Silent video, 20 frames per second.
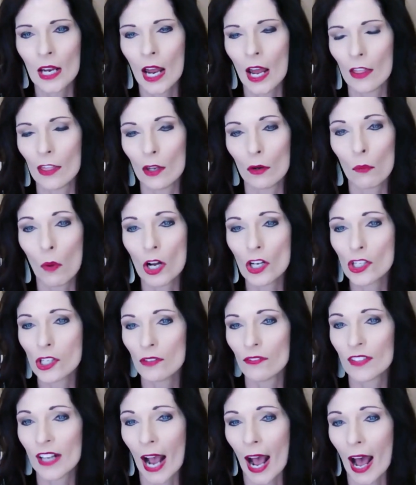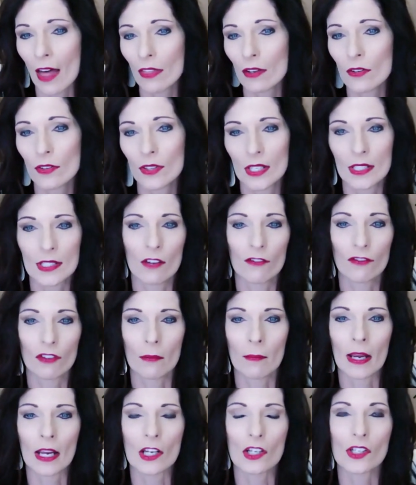And then once you've gathered this
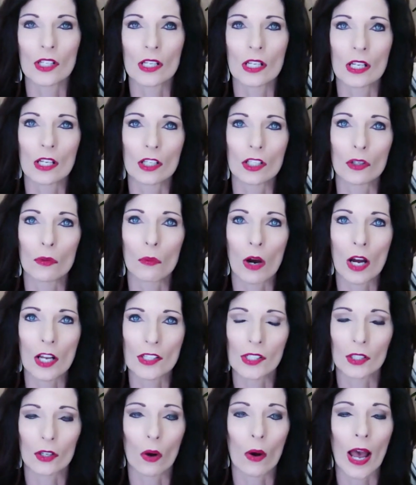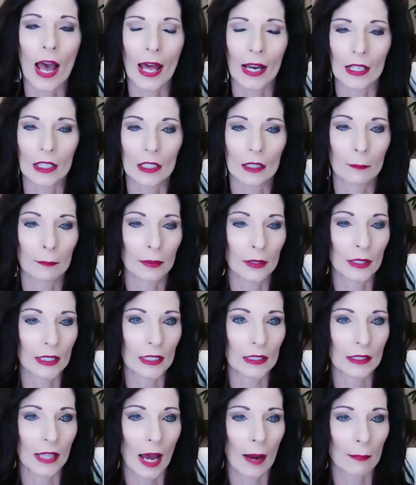information, you want to go ahead and
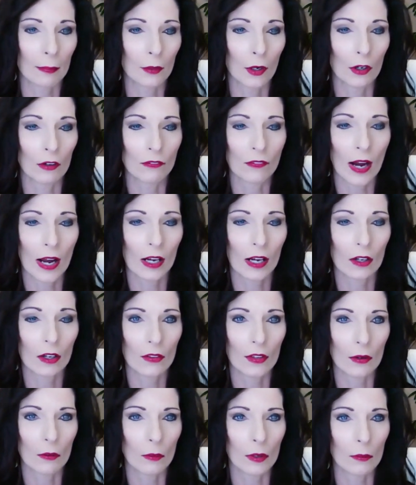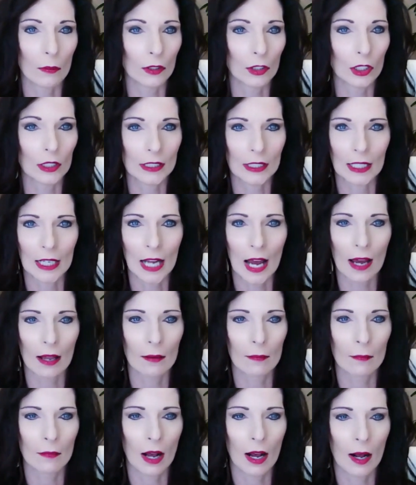complete that profile that we were looking
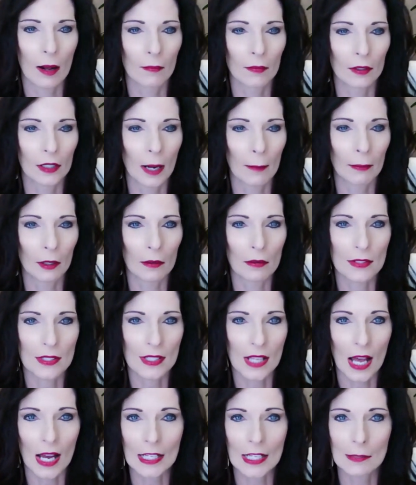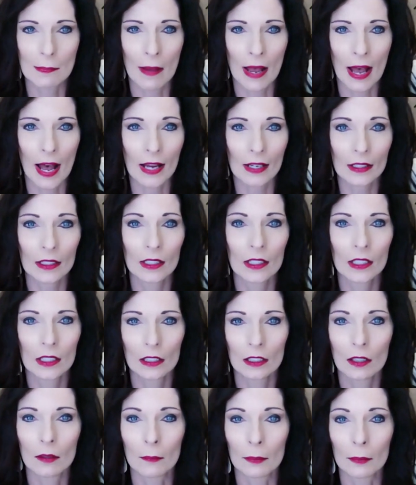at a couple of slides back.
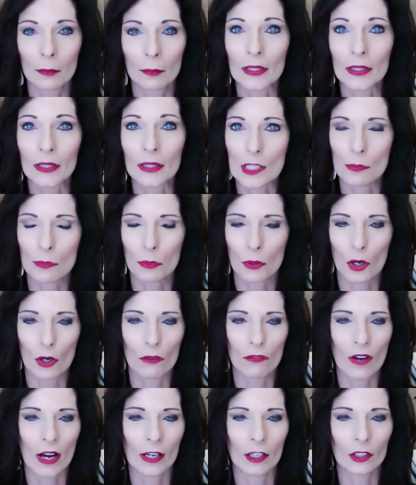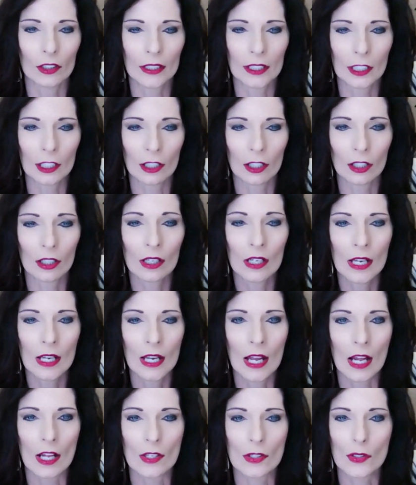Complete this profile here
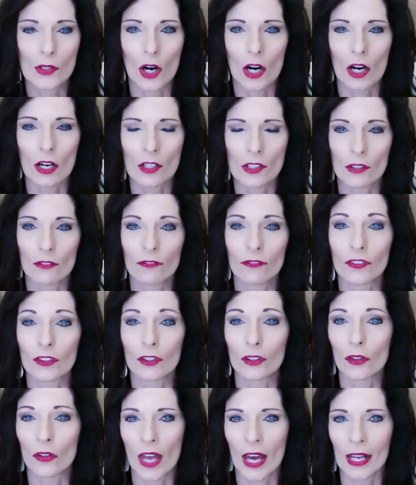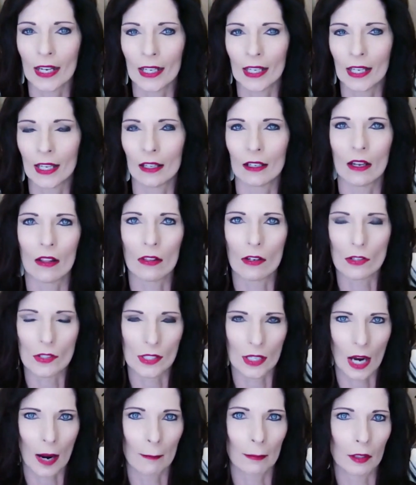and start to fill that in. And
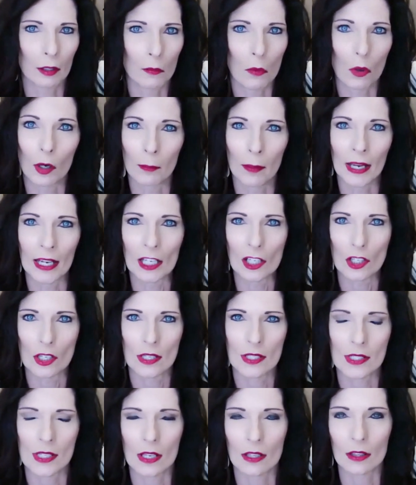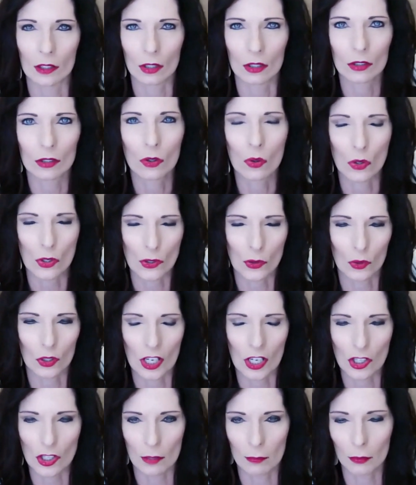there's a couple of more pages in the course
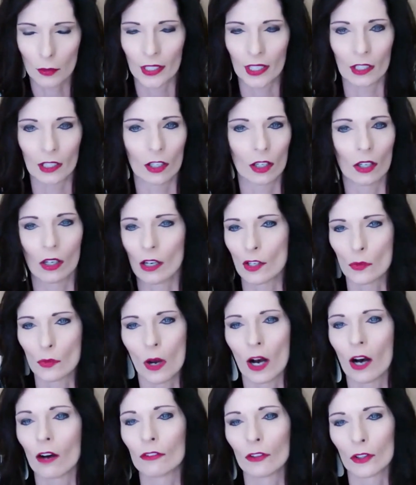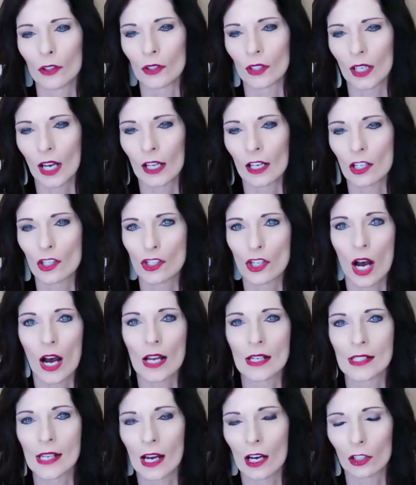creation planner as well for you to kind of
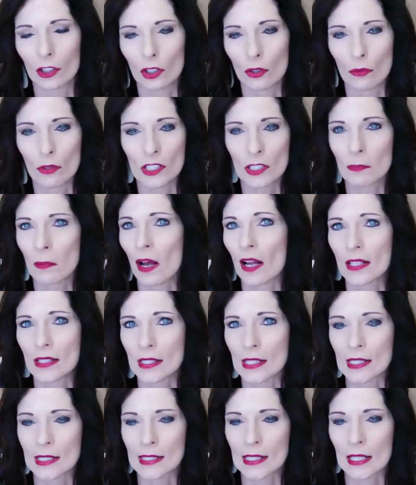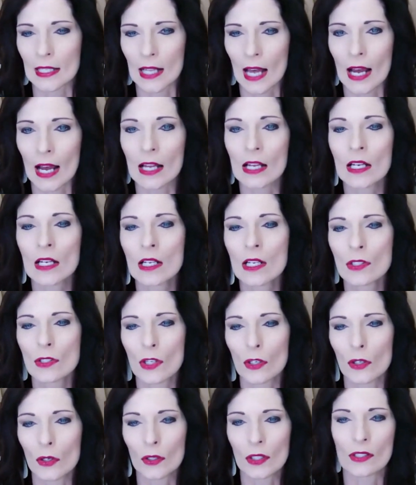jot down your responses to that.
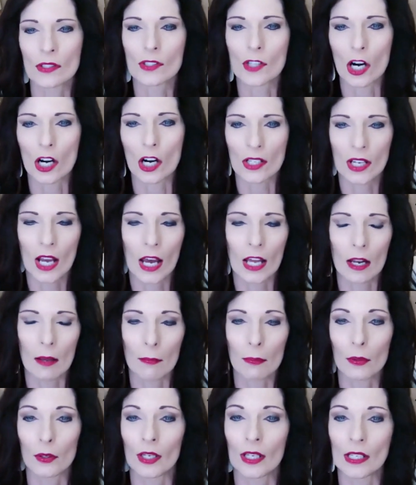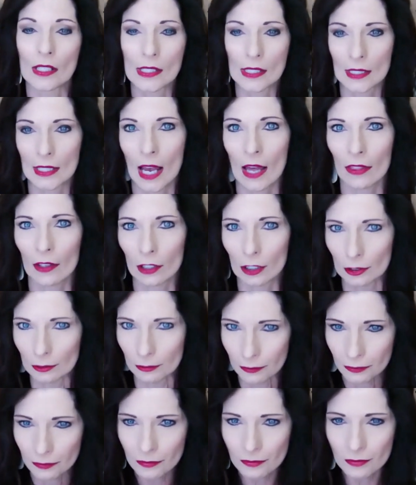So you can start kind of putting
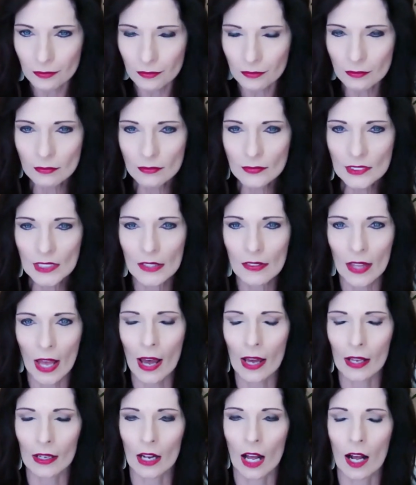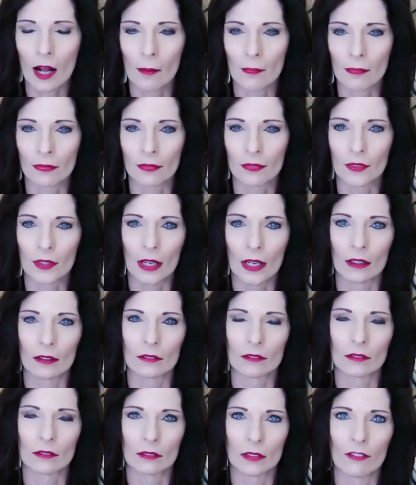together that
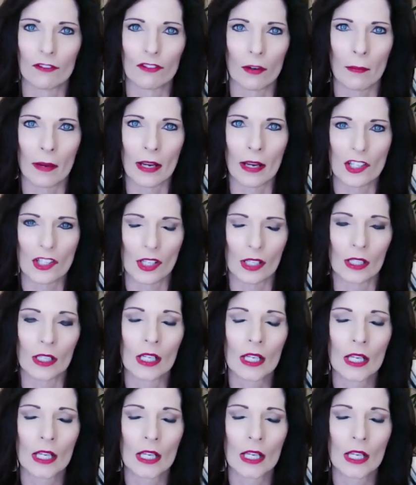that information.